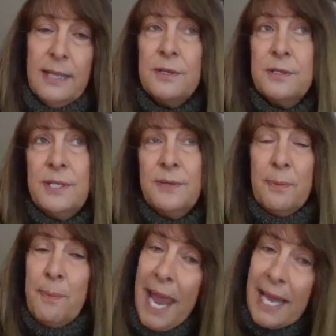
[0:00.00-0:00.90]
There's
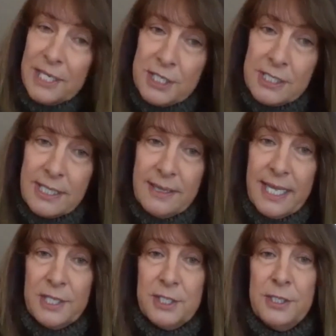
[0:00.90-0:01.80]
different packages that
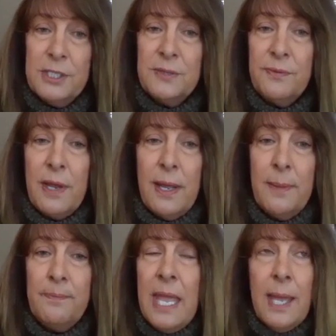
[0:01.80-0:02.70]
they can choose
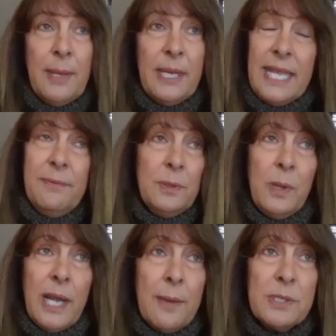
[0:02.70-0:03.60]
from. But even
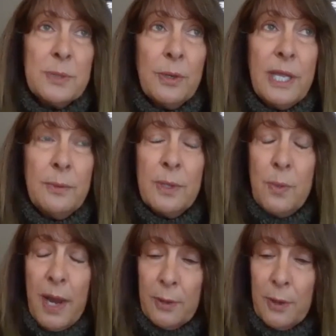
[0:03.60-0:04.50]
when I was working
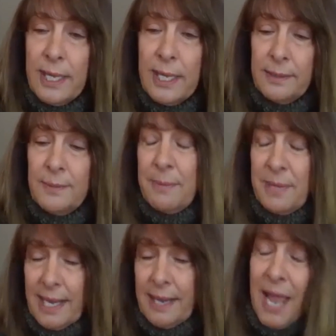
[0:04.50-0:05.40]
with White Orchid, I
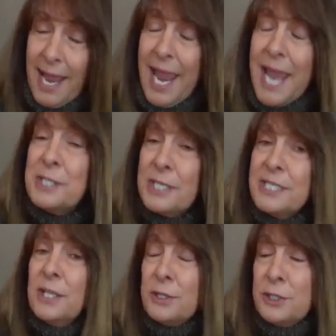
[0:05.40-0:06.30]
mean, I actually
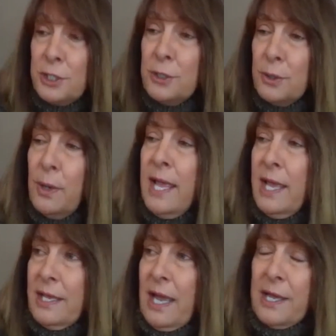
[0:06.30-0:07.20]
still do
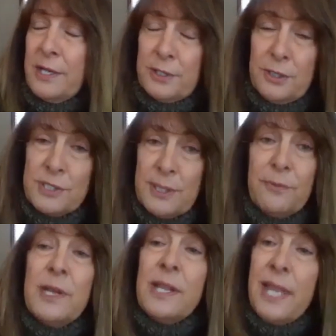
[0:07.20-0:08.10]

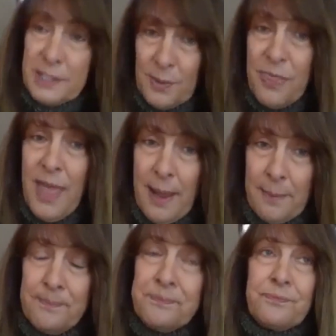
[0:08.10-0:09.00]
some freelance with
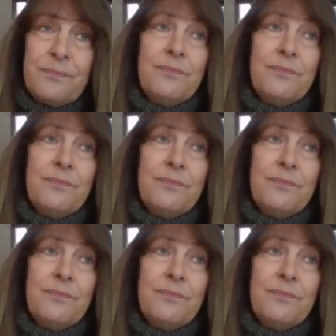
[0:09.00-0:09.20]
them.